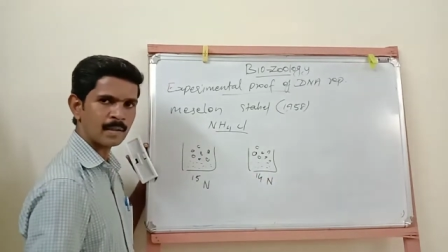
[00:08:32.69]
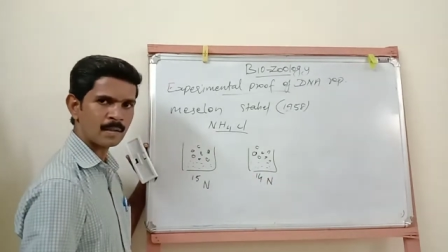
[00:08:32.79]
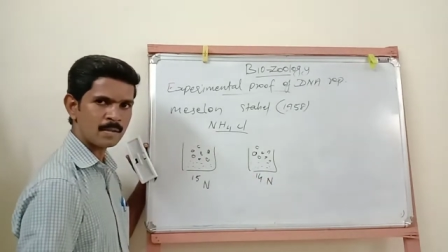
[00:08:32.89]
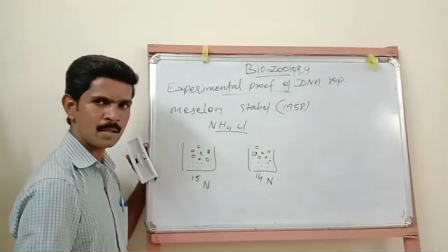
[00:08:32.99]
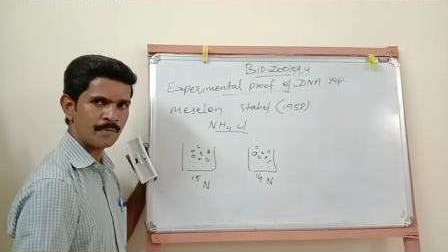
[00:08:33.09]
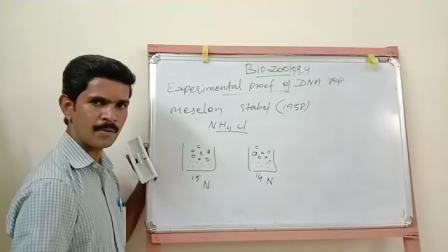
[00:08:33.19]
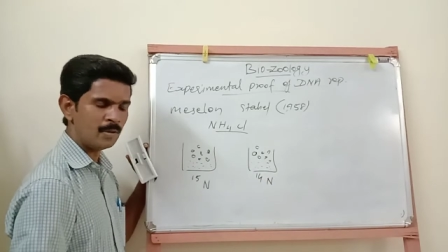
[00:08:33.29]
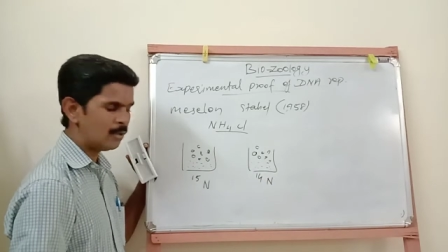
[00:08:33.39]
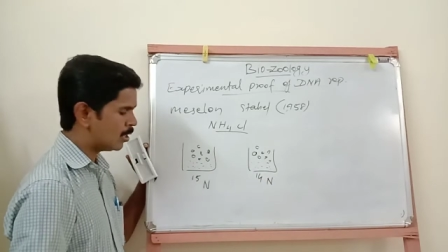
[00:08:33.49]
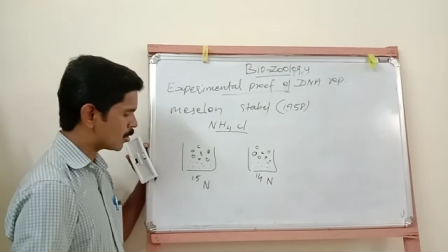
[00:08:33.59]
Understand
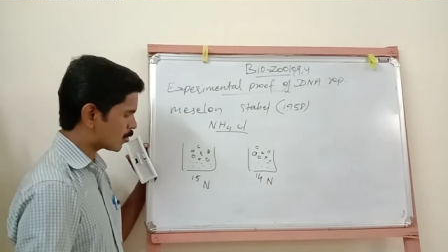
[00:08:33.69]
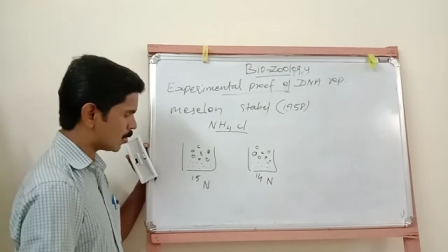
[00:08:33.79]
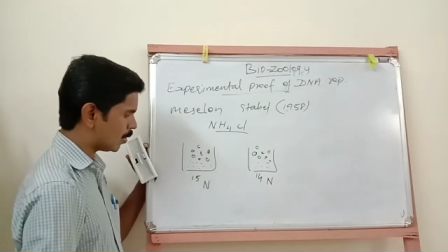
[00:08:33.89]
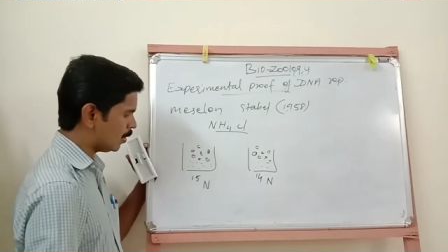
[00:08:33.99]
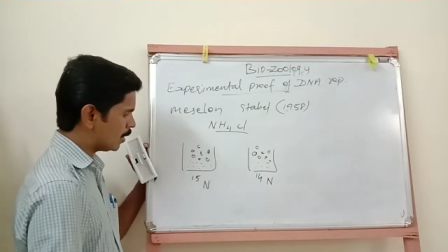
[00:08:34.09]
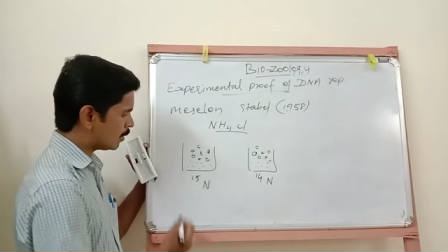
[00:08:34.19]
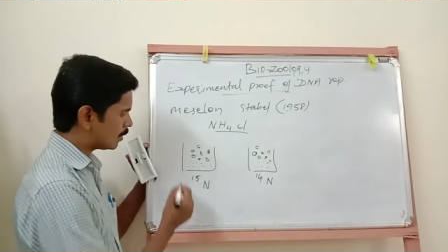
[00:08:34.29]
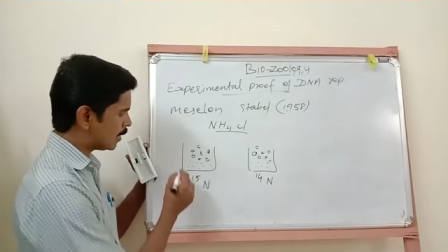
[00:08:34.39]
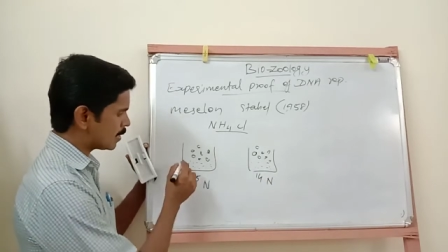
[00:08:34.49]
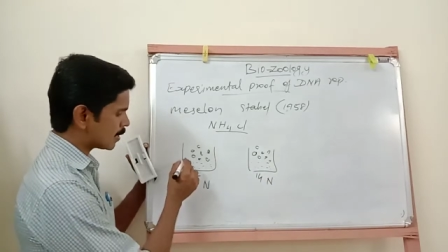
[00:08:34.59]
you? So
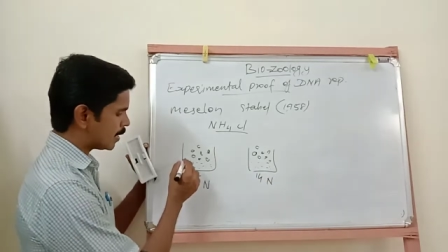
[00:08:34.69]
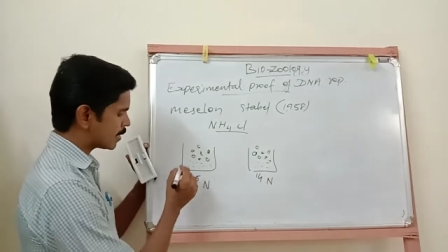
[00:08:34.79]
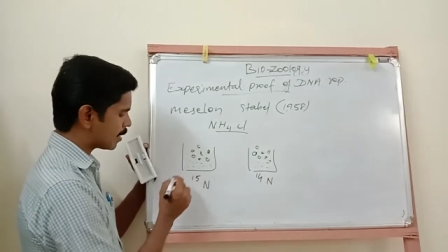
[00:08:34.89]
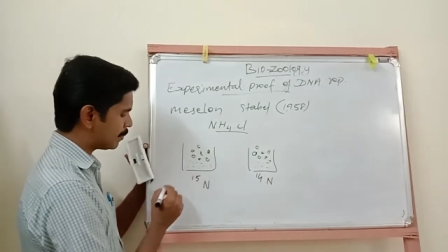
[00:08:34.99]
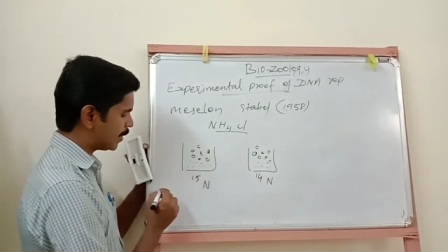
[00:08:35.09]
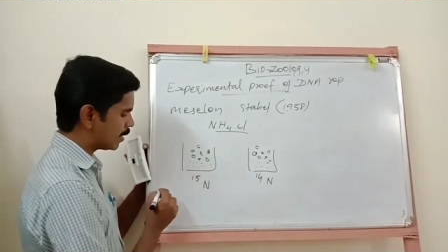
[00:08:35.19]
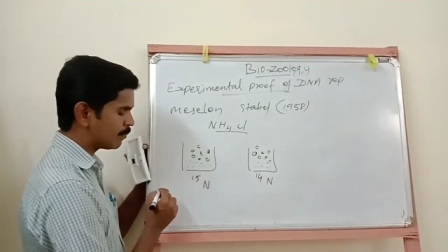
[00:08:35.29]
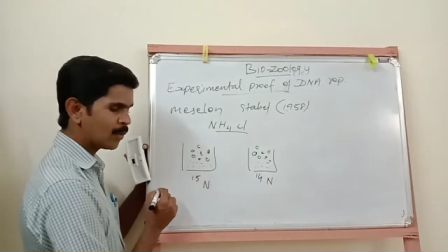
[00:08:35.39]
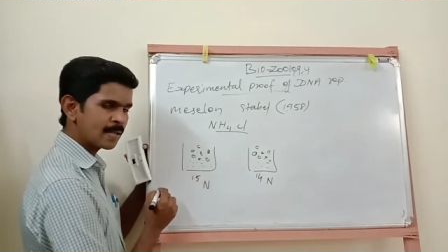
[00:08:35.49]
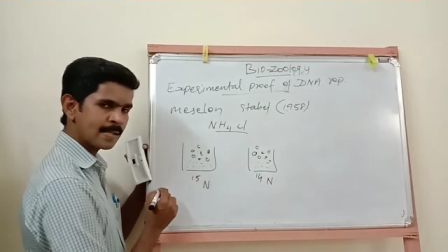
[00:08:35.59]
this culture
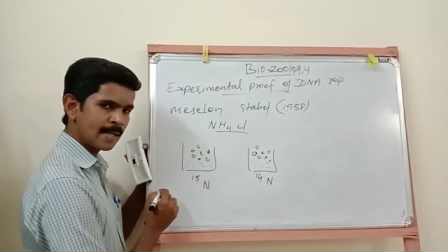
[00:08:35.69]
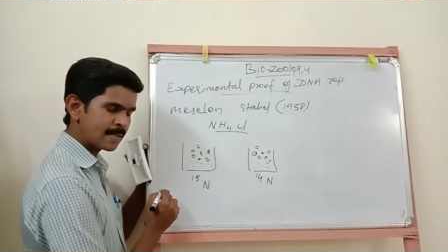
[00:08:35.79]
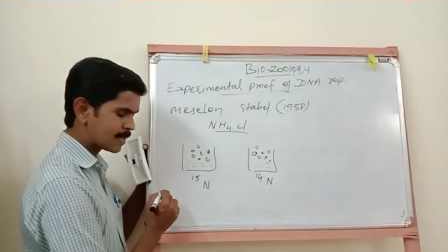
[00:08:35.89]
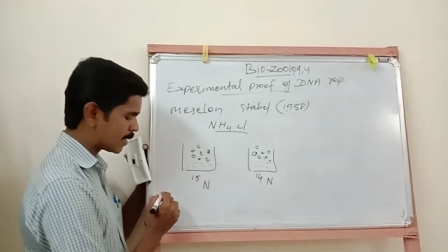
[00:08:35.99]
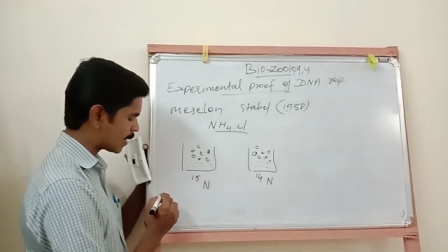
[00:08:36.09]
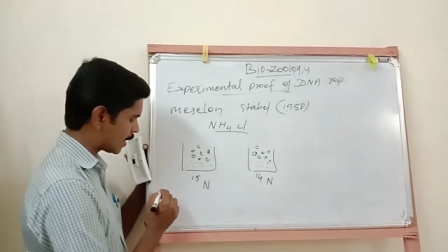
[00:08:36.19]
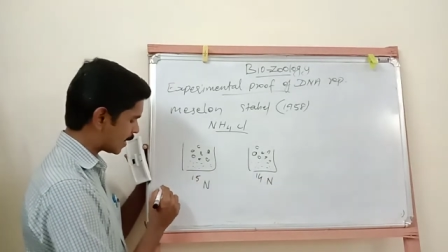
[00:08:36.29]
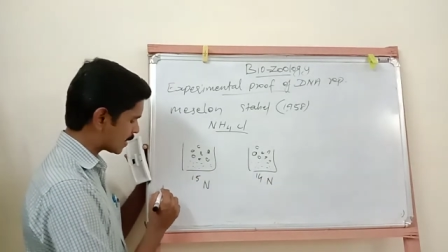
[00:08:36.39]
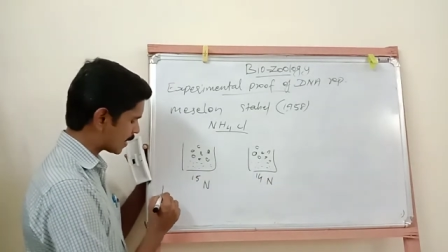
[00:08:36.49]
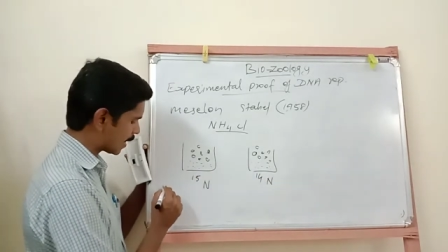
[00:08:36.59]
medium was considered
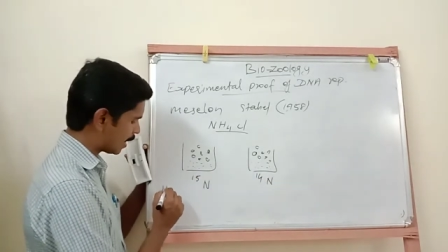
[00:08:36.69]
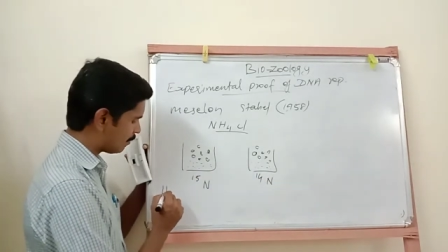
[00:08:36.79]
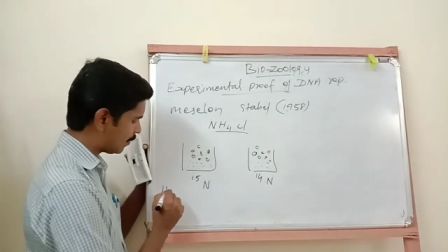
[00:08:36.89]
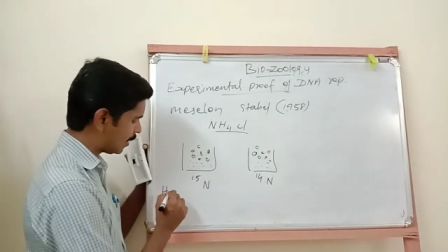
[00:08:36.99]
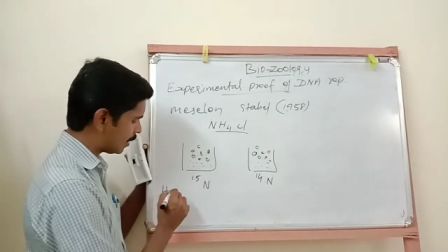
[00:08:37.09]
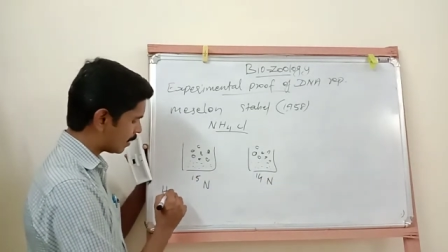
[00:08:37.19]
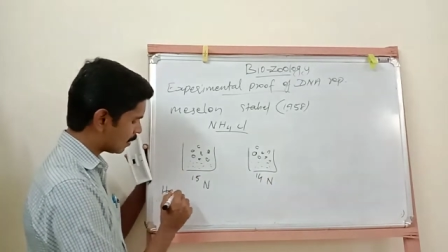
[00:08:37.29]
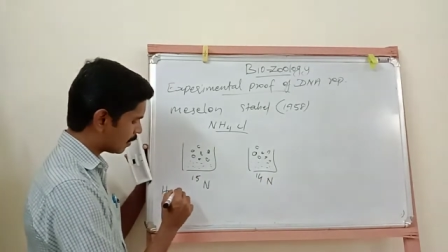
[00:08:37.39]
as heavy